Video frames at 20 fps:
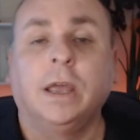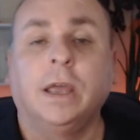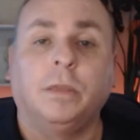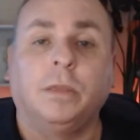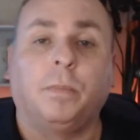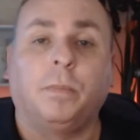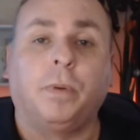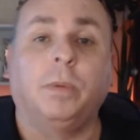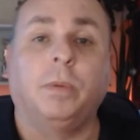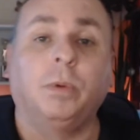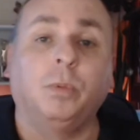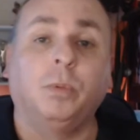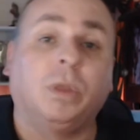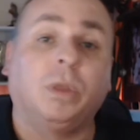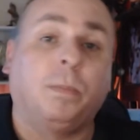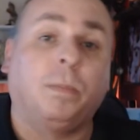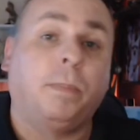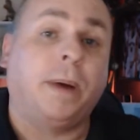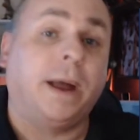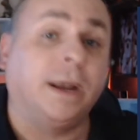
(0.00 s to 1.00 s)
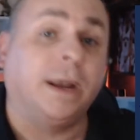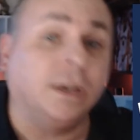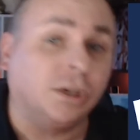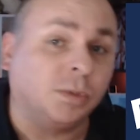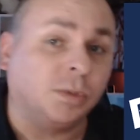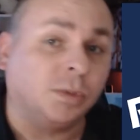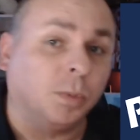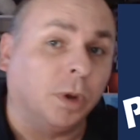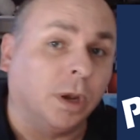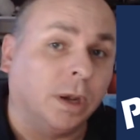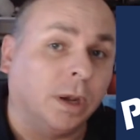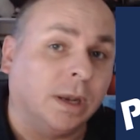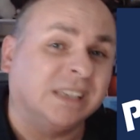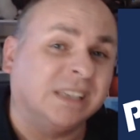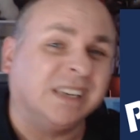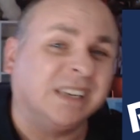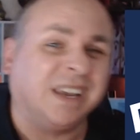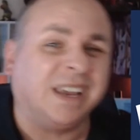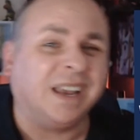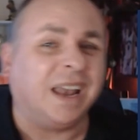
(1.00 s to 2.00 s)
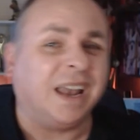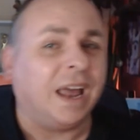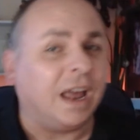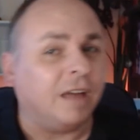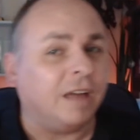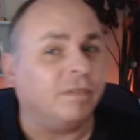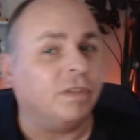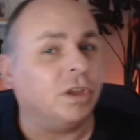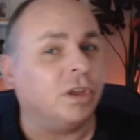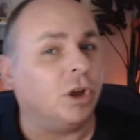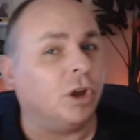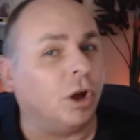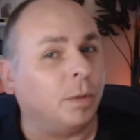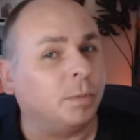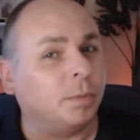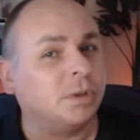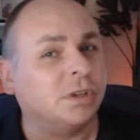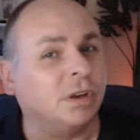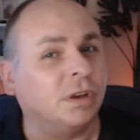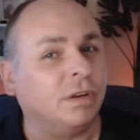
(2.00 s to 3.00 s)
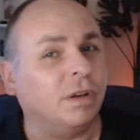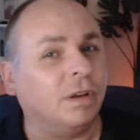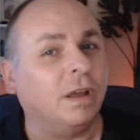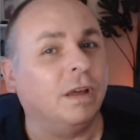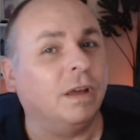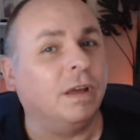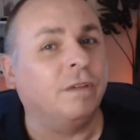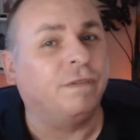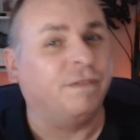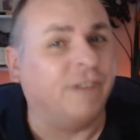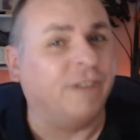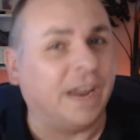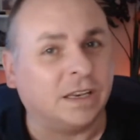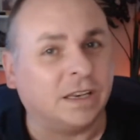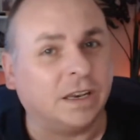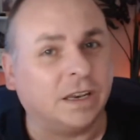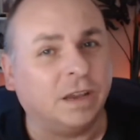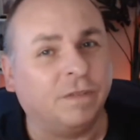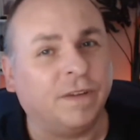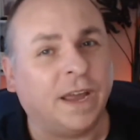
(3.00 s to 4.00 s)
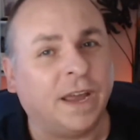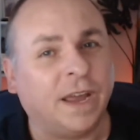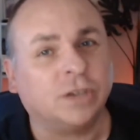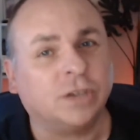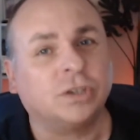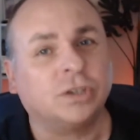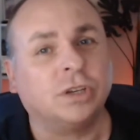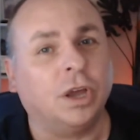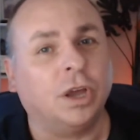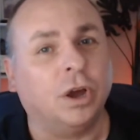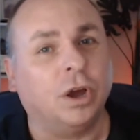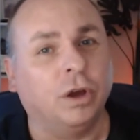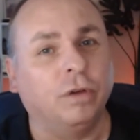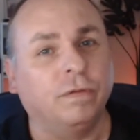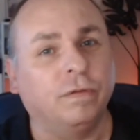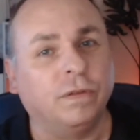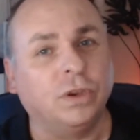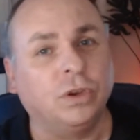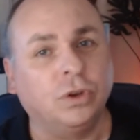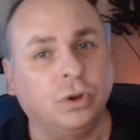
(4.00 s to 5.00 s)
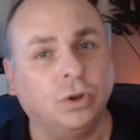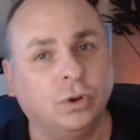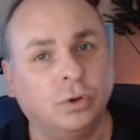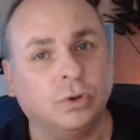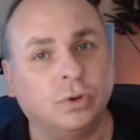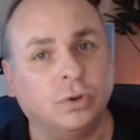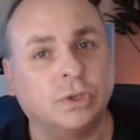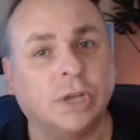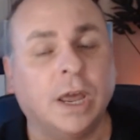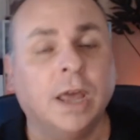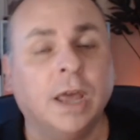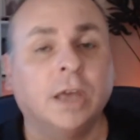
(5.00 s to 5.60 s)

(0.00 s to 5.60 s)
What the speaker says: The problem with punishment is it can have the opposite effect if actually overused.